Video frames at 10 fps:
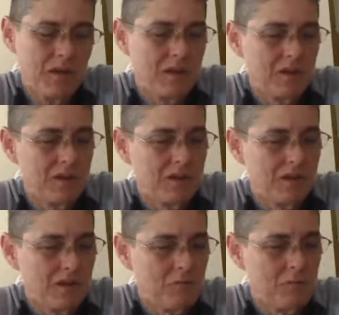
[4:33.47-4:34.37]
and
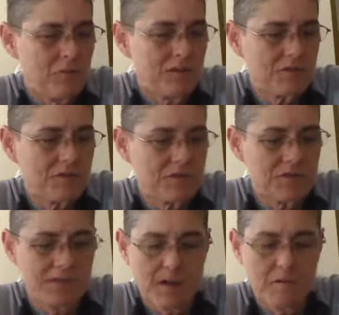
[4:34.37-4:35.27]
then I will be answering
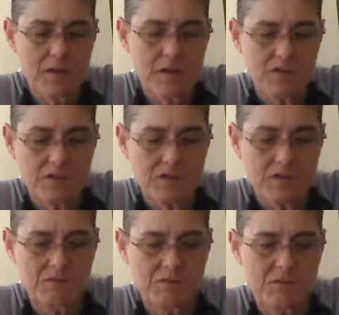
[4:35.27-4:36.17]
Zen Ambience questions,